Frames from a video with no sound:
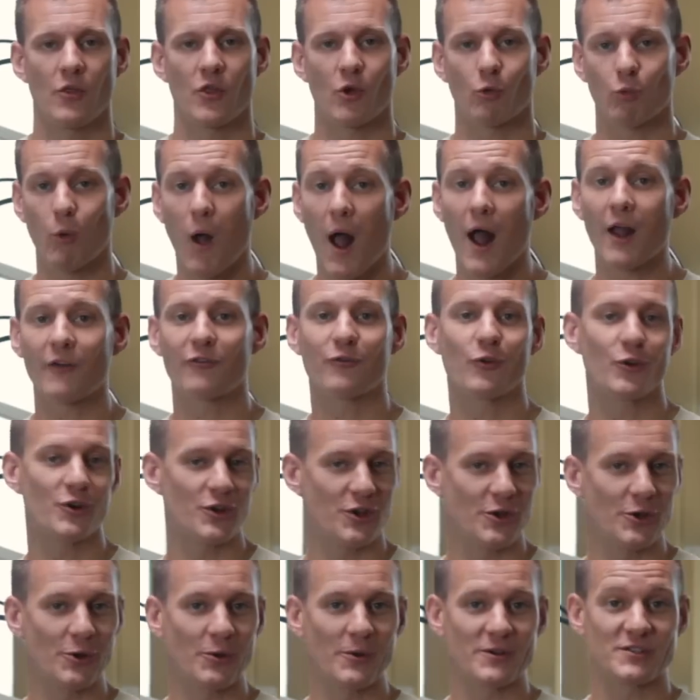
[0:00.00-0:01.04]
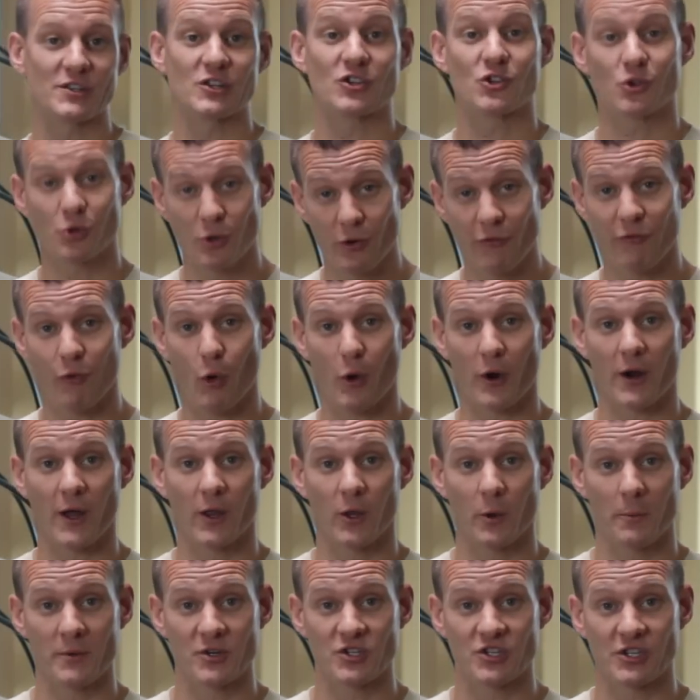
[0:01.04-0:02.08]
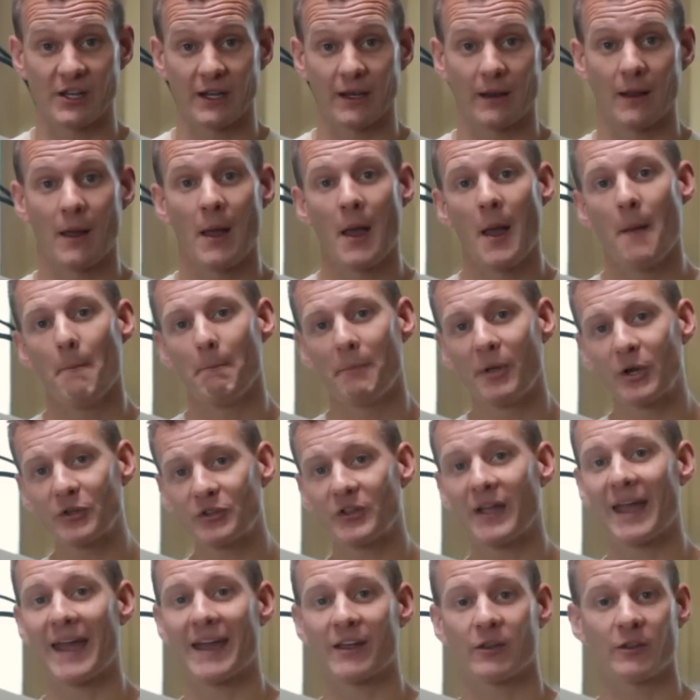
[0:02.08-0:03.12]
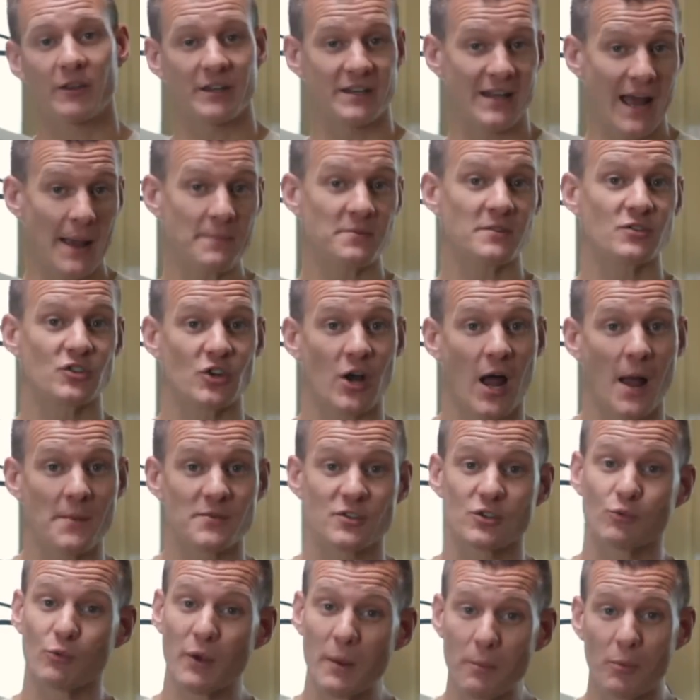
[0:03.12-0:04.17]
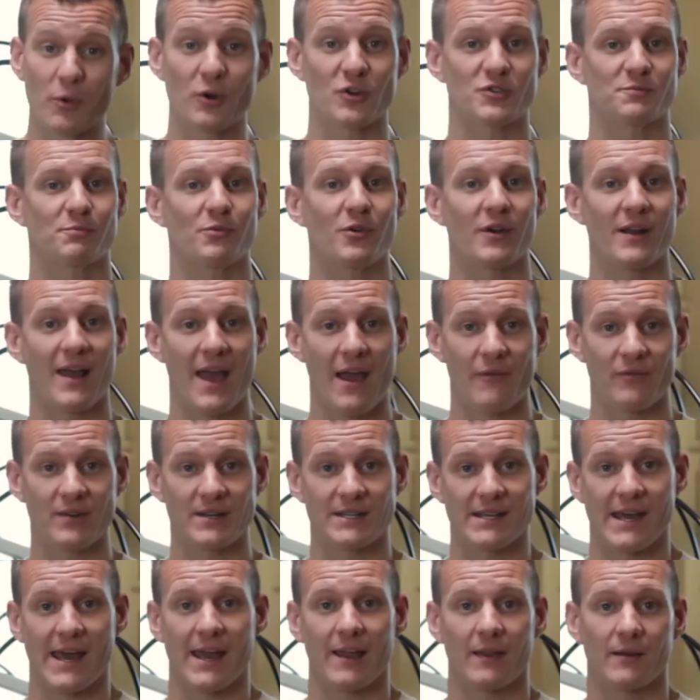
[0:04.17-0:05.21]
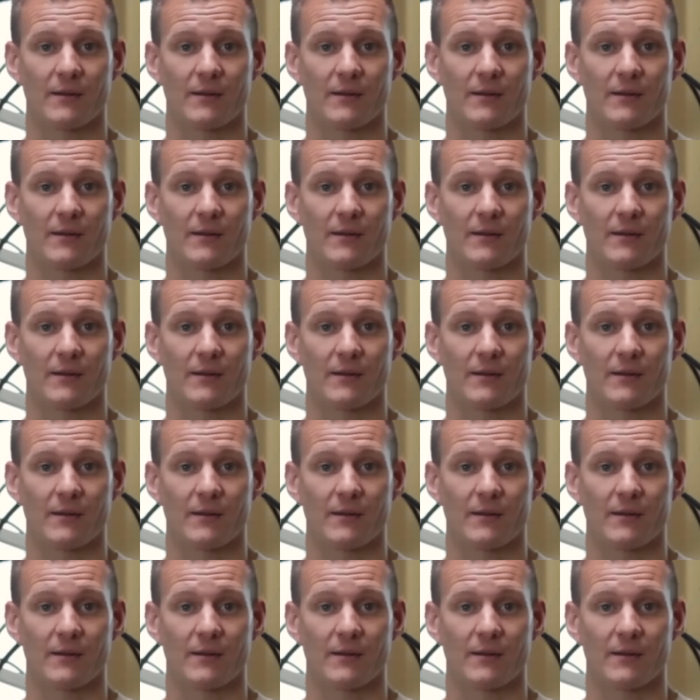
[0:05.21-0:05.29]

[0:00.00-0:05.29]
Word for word: The ROQ 4 You is a true four-color machine built to handle the types of jobs screen printers print every day.